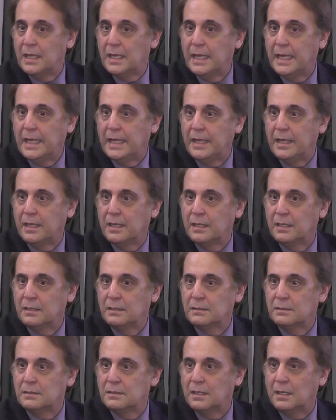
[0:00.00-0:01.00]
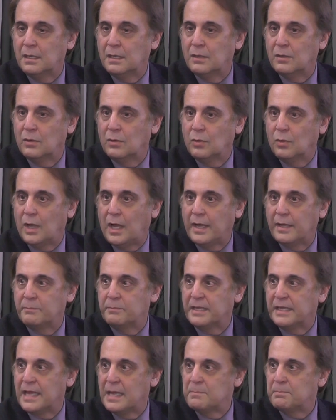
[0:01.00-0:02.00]
And I
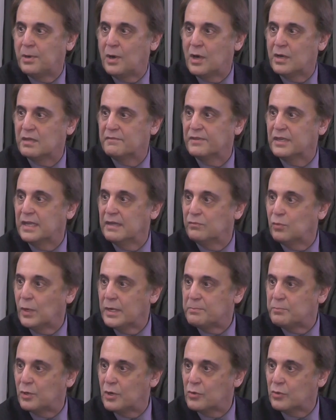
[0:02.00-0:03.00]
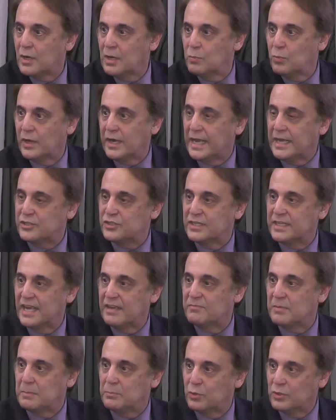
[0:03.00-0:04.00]
became part of a giveaway program where I actually
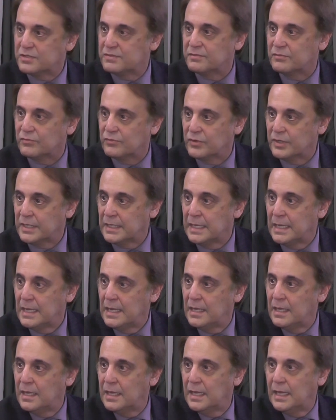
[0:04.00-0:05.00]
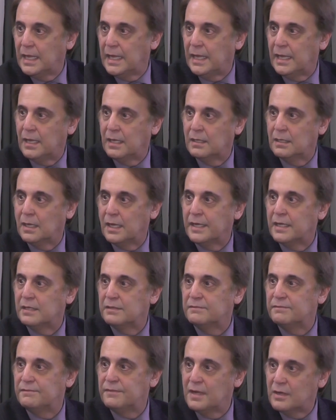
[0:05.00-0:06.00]
gave my books for free. And I had
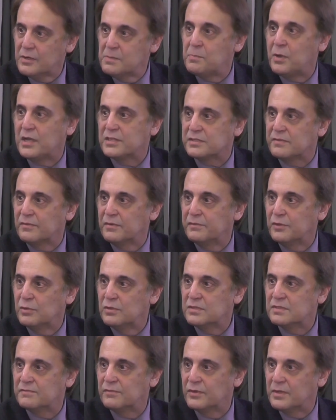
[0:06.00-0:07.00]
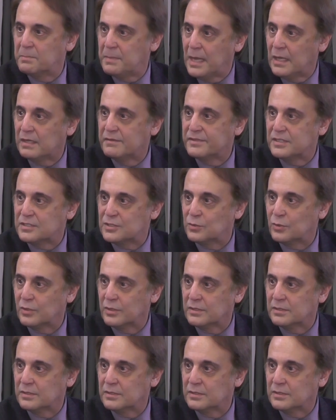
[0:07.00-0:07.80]
very positive reviews for the Pahlavi sword.